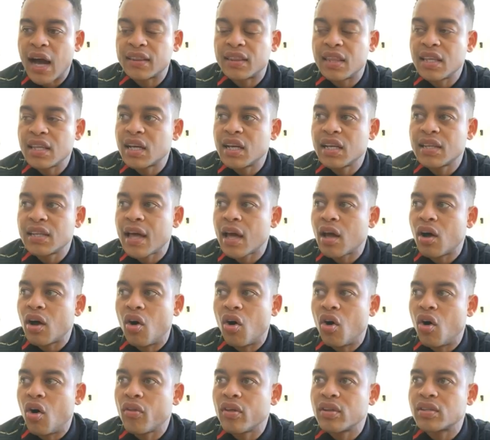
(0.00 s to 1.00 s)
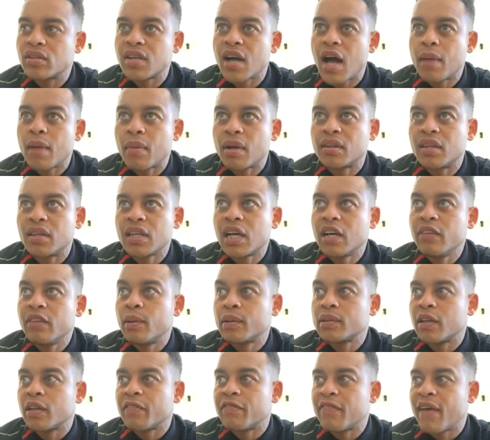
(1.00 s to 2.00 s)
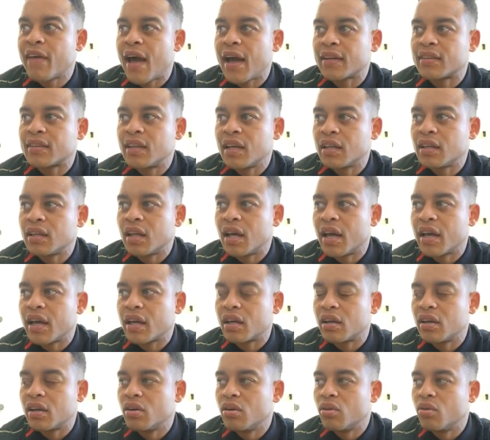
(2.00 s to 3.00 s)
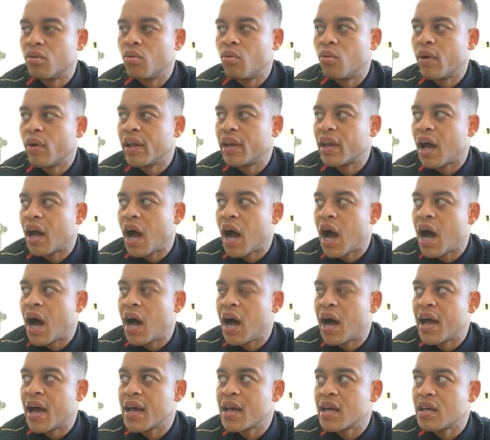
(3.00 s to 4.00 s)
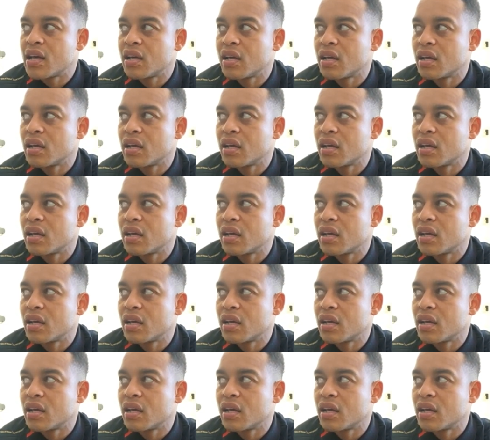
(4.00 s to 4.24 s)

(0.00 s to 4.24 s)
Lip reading: think of that all the time. I think about the fact that, like, now